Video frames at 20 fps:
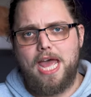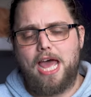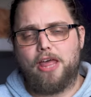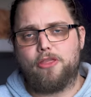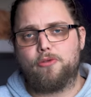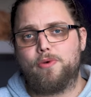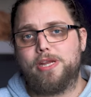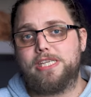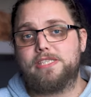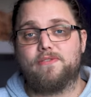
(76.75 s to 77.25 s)

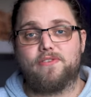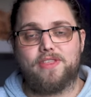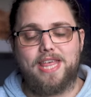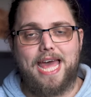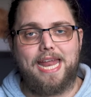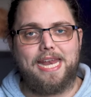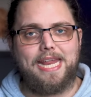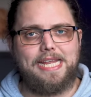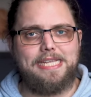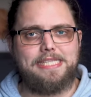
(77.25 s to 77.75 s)
And the reason for
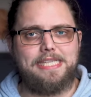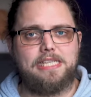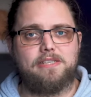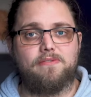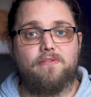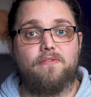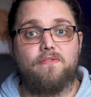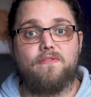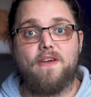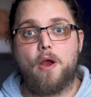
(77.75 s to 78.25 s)
that is it's
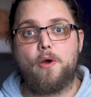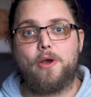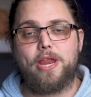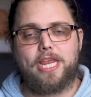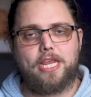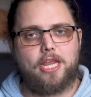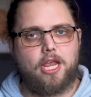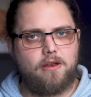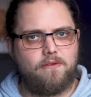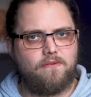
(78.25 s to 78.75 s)

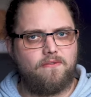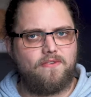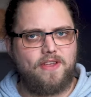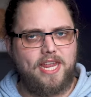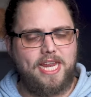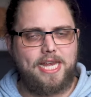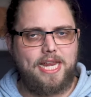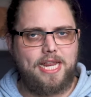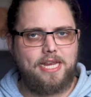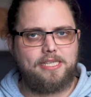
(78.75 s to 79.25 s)
very
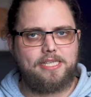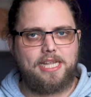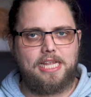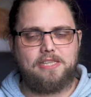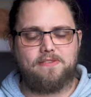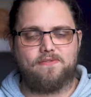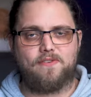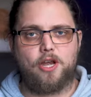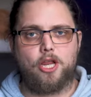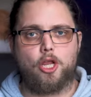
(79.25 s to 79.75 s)
convenient,
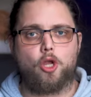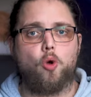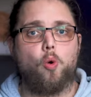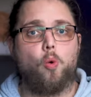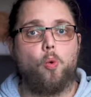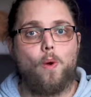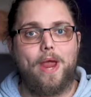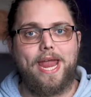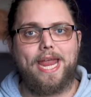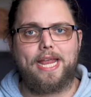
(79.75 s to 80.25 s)
it's very
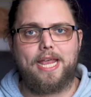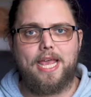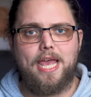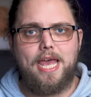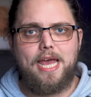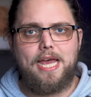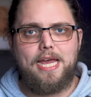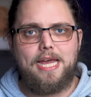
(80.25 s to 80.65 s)
quick,